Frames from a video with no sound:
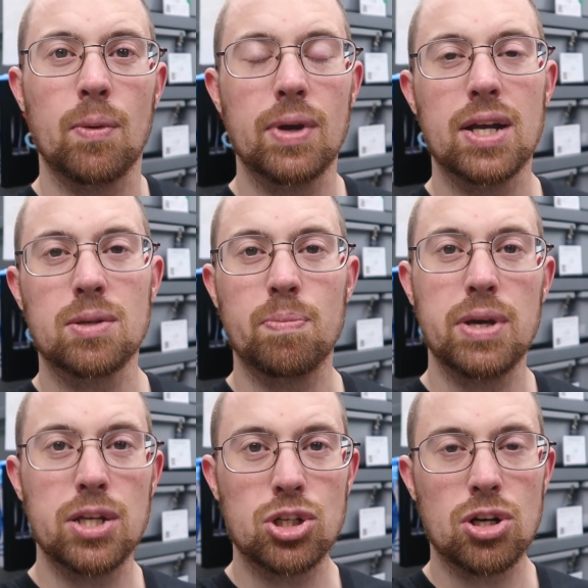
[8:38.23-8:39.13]
We got some
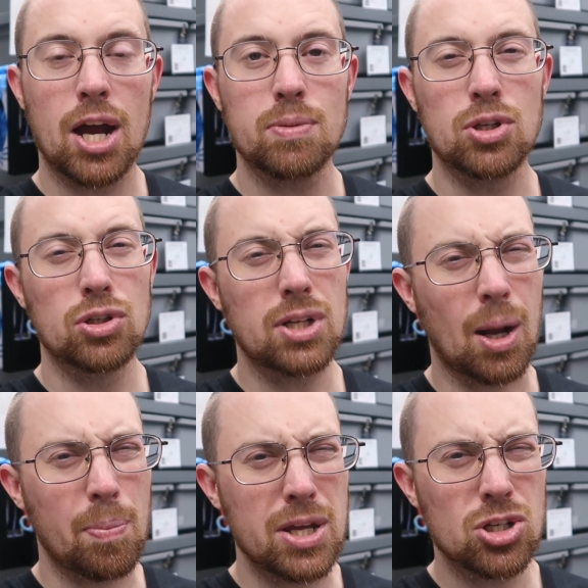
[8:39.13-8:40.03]
pinstripes. It looks like a
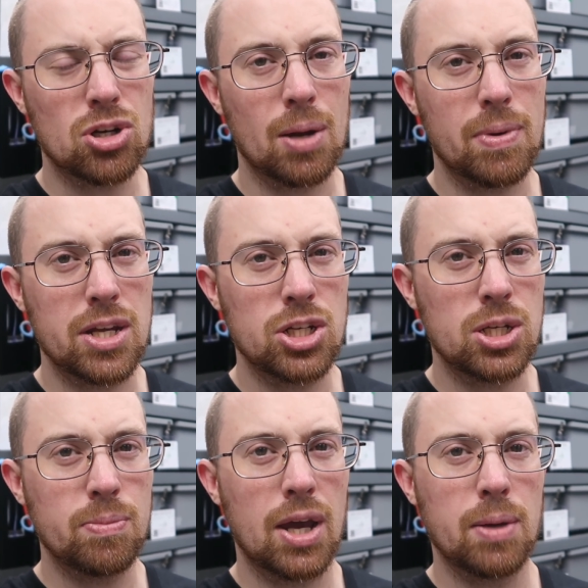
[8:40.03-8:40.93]
pinstripe
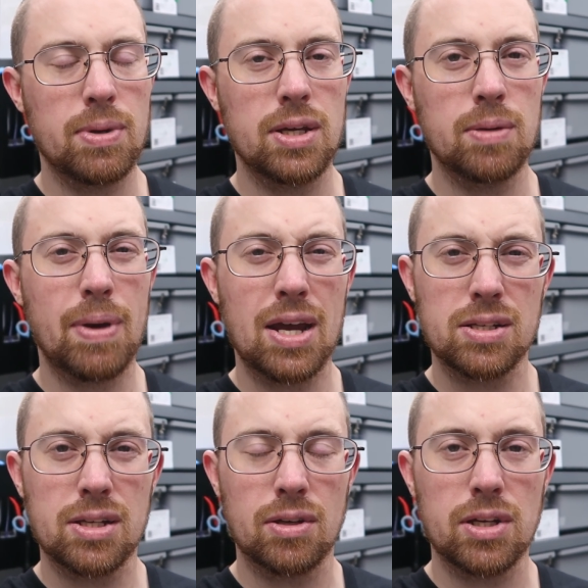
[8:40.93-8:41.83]
inchy maybe,
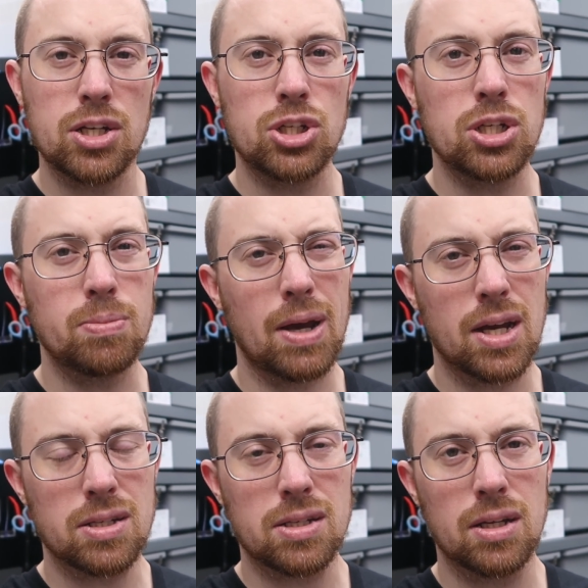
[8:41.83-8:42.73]
pastel inchy,
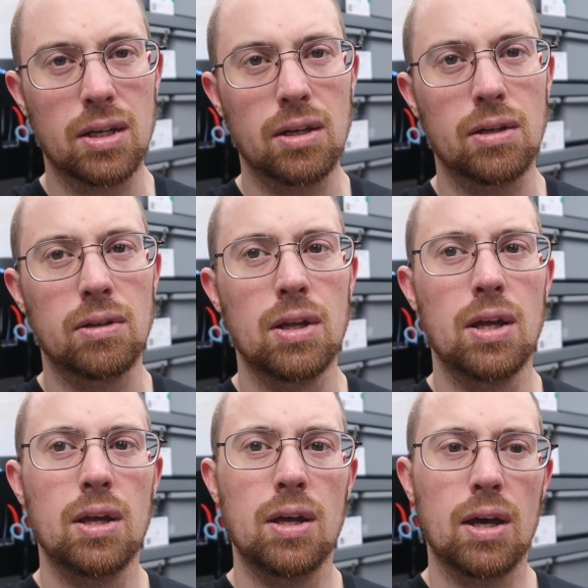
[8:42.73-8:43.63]
pastel.
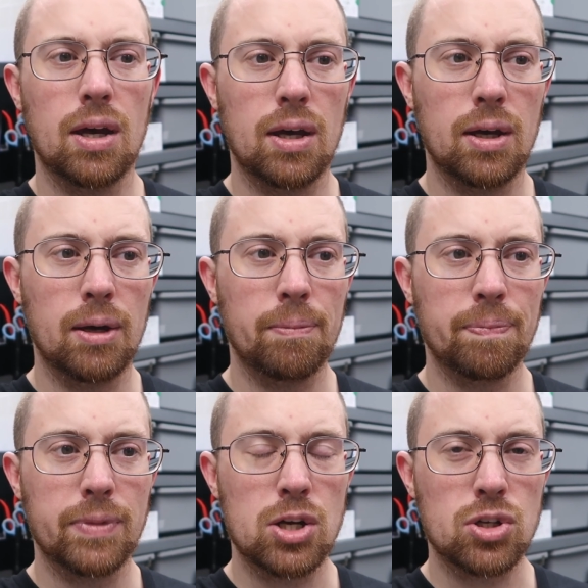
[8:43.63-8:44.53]
Um,
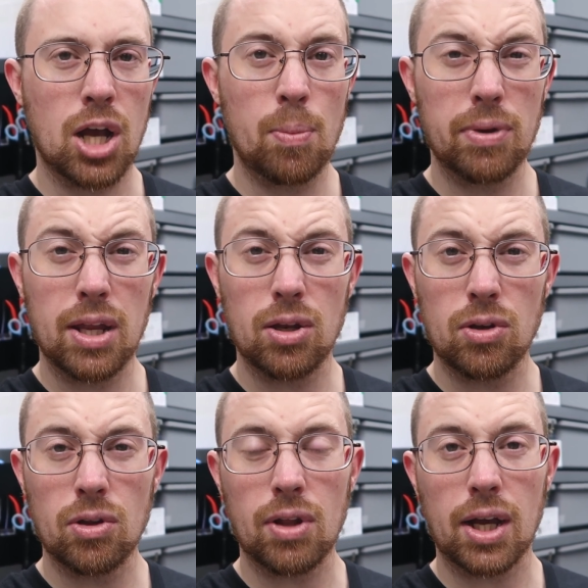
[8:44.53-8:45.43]
there's a couple that
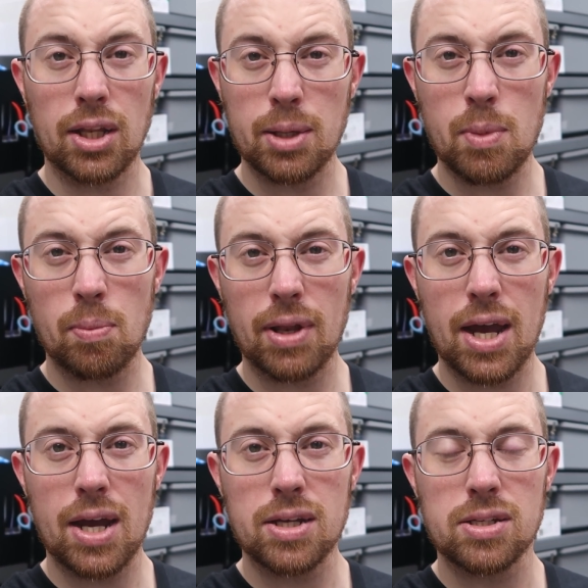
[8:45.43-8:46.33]
look like a lemon
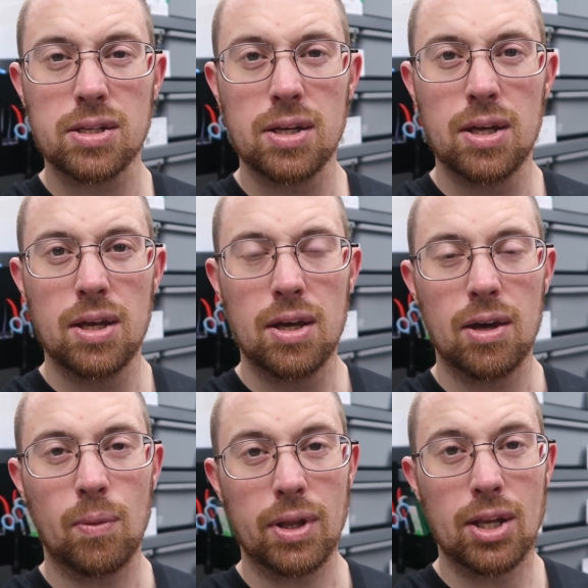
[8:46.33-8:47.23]
blast.
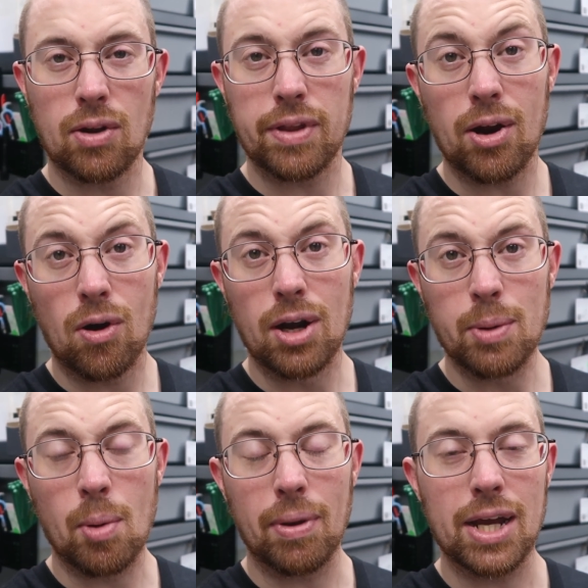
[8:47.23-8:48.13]
Uh, well, they, they, are
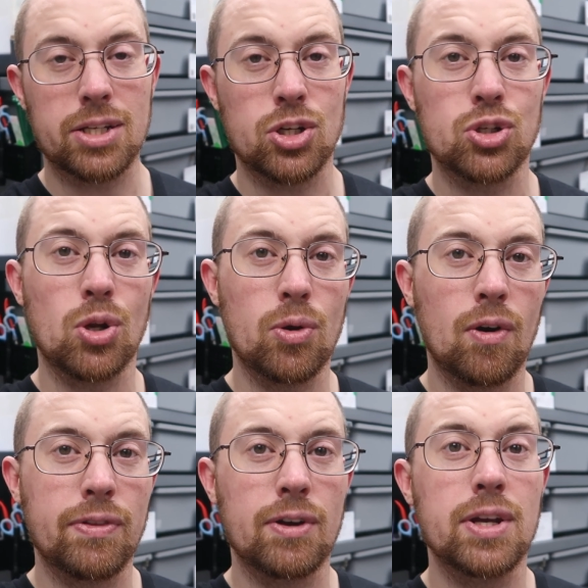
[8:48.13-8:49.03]
lemon blast. I just don't know
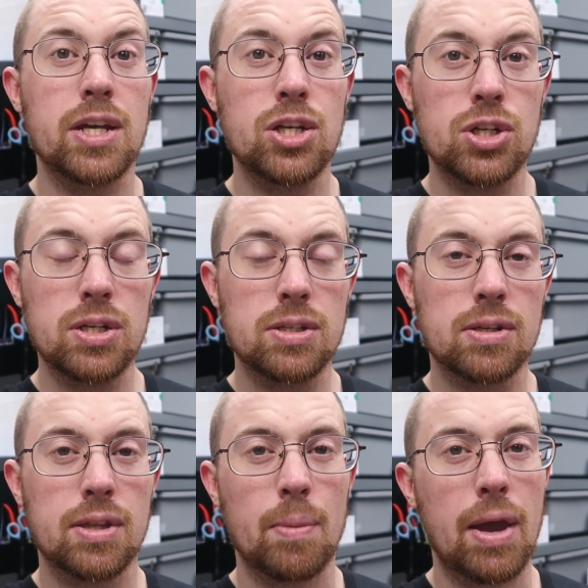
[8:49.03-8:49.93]
if they're
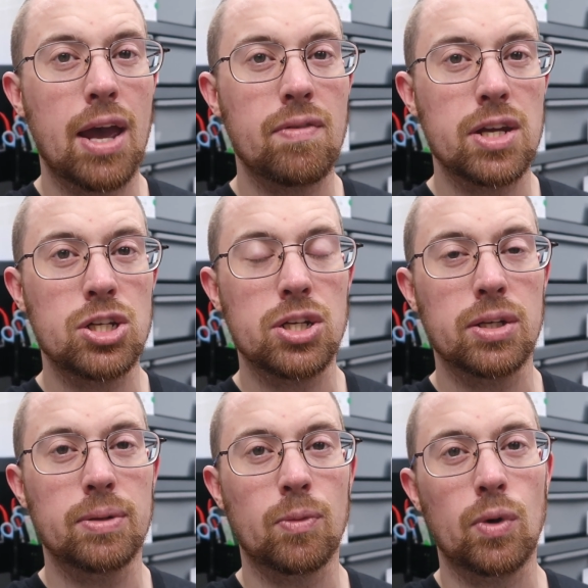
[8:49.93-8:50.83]
inchies. They may have inchy
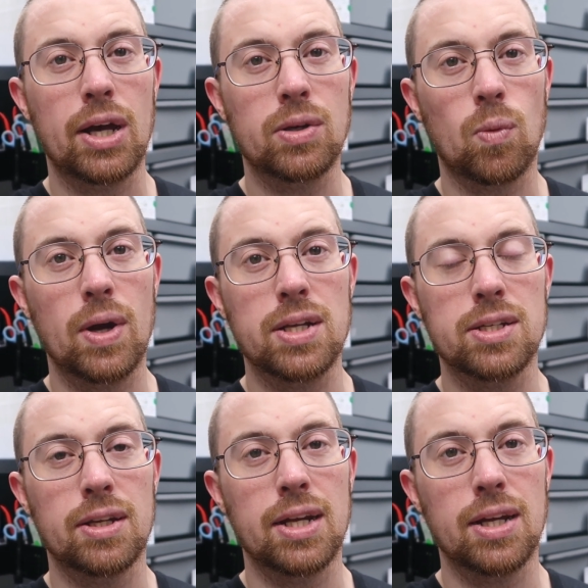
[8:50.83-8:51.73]
in them. We'll have to wait
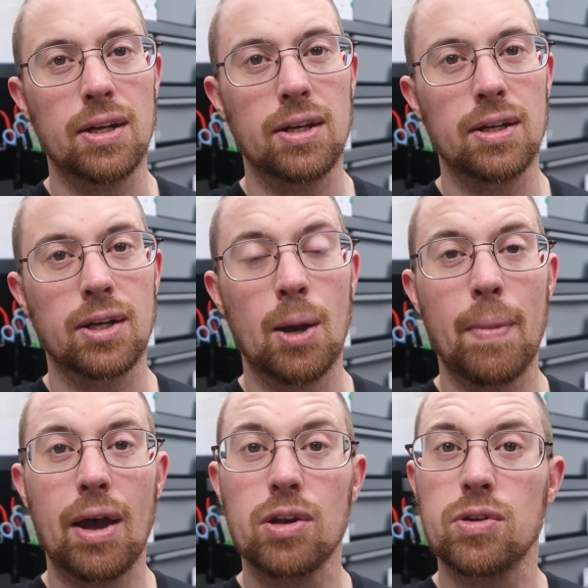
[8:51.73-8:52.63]
until they uh, come
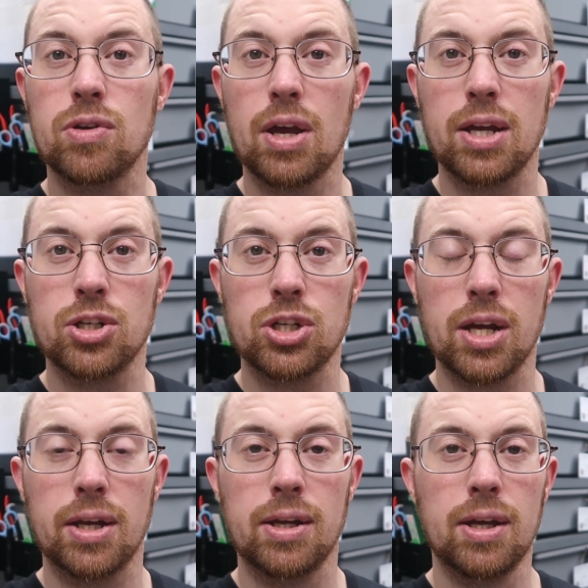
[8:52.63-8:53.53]
out and, and
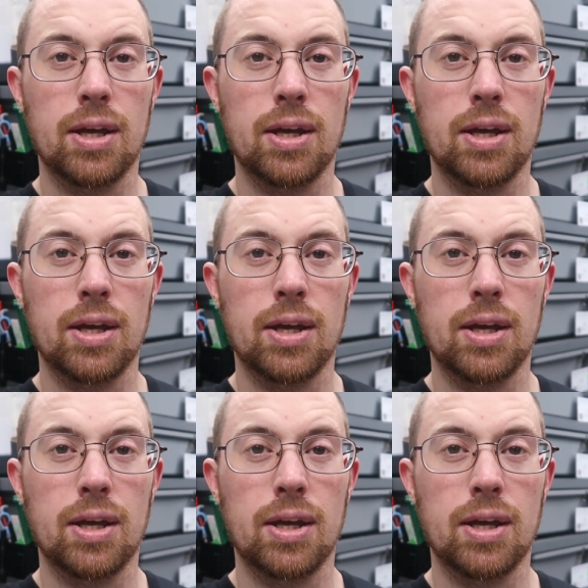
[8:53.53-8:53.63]
shed.